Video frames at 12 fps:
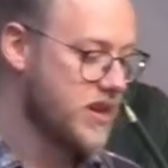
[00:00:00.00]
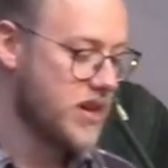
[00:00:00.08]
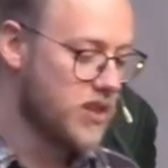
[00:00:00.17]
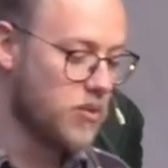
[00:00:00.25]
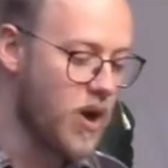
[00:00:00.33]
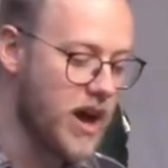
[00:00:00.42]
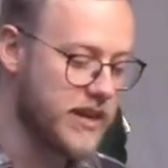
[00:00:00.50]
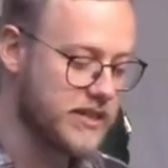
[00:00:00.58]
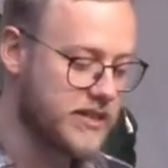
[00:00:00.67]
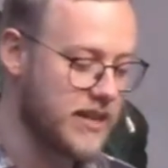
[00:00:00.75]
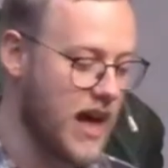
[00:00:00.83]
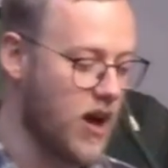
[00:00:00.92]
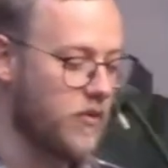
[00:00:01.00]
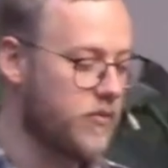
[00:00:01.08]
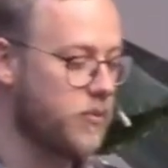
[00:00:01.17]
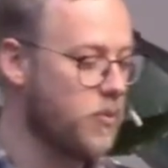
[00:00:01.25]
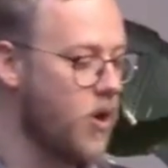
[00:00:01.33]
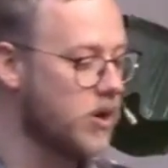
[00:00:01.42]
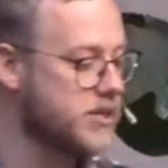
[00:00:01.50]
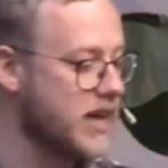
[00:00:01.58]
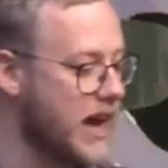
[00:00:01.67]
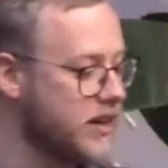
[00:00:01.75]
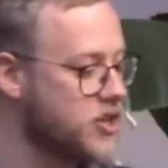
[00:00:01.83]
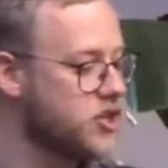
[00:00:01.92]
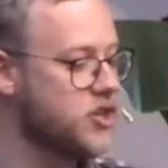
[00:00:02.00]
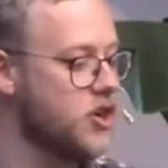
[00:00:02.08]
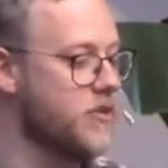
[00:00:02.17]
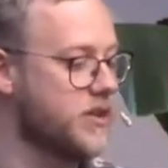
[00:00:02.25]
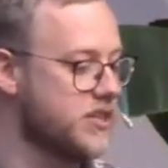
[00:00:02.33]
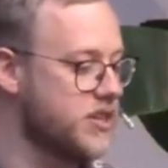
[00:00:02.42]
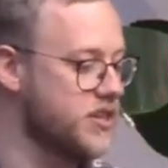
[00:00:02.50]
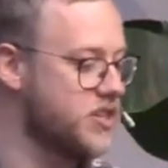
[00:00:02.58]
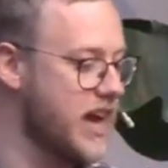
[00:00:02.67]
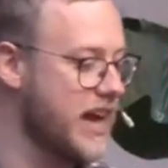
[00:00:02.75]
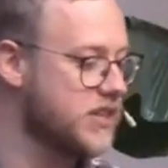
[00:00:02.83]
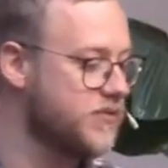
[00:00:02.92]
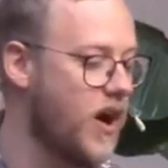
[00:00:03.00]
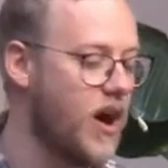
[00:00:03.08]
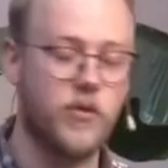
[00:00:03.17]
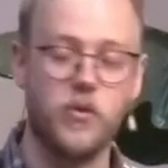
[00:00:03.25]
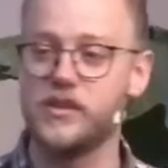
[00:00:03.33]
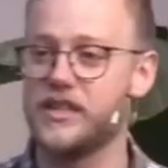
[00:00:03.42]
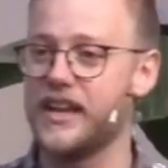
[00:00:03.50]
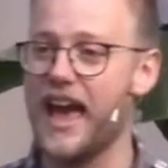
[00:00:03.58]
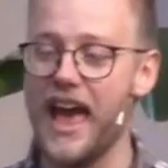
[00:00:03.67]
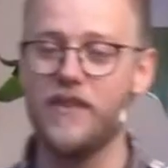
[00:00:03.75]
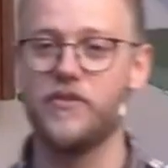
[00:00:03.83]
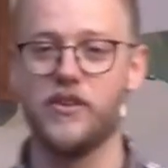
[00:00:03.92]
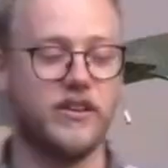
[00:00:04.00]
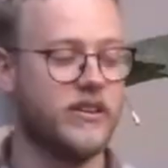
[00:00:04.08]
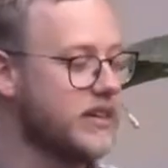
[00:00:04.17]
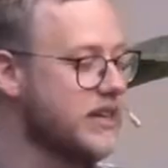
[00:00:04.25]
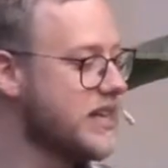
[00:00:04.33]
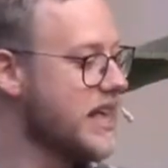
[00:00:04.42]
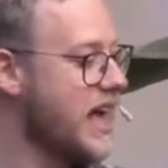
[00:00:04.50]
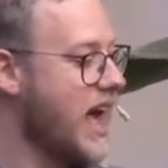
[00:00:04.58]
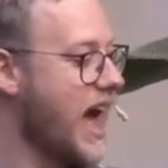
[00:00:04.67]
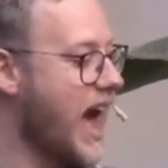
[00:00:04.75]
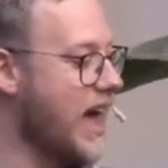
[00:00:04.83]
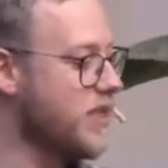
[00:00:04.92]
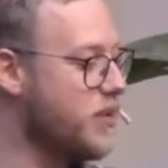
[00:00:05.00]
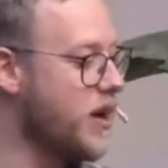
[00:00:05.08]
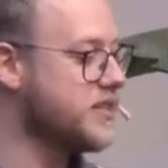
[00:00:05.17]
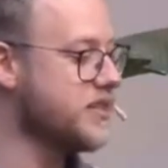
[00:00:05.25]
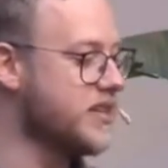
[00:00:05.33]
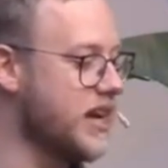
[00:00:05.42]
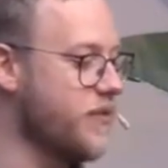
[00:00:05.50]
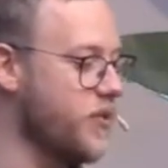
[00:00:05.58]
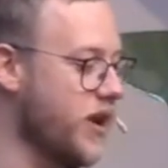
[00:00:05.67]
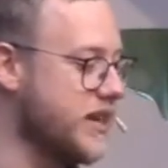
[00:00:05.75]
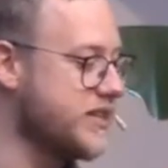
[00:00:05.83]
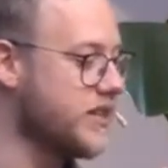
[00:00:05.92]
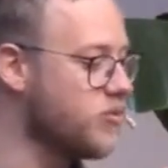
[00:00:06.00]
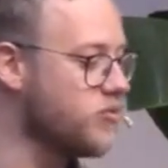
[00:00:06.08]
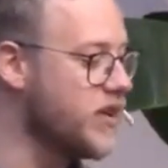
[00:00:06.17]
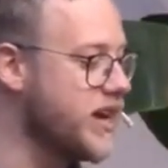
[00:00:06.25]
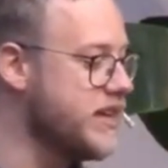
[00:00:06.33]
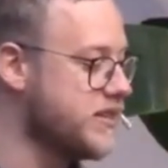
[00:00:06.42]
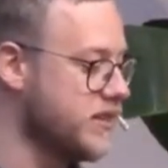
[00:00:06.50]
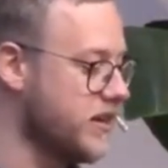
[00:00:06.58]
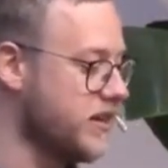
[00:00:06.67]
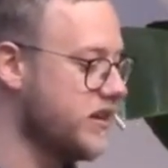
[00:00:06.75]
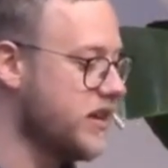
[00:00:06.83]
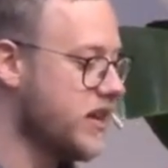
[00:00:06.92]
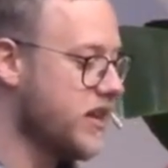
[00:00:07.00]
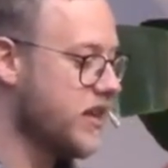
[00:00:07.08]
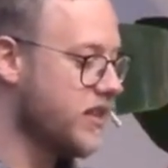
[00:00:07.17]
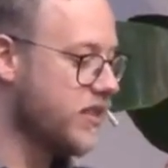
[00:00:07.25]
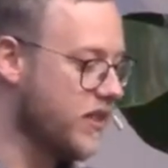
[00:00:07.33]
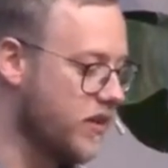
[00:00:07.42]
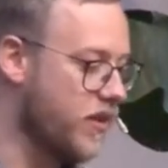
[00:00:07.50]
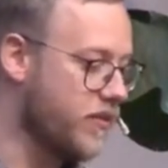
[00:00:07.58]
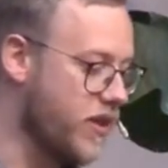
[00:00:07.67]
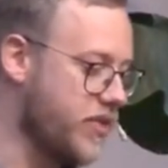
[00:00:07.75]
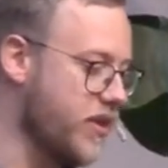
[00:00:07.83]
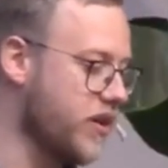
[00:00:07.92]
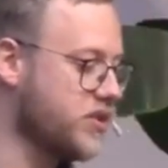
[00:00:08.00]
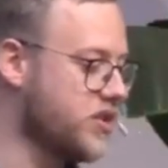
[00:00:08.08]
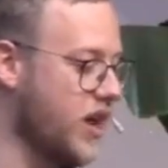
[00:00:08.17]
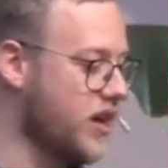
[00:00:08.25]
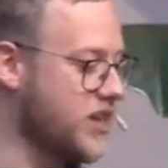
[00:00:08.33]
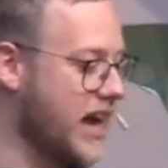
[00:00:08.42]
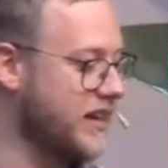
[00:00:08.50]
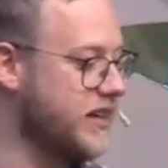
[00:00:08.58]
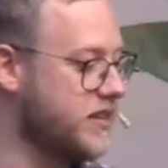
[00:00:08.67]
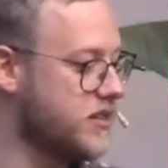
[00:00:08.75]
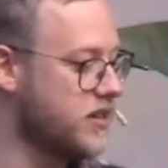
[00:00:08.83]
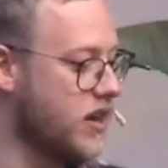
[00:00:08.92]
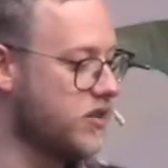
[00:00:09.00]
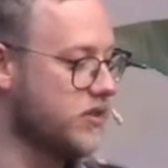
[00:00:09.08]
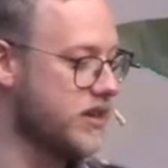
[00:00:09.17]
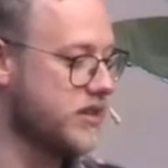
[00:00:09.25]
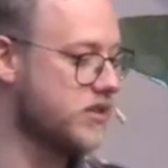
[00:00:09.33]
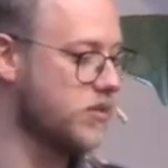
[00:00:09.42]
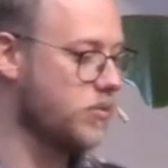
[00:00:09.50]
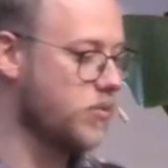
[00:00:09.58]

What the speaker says: The word itself was an assurance that Jack's father was in heaven, and the person delivering it said the reason that Jack needed to know this,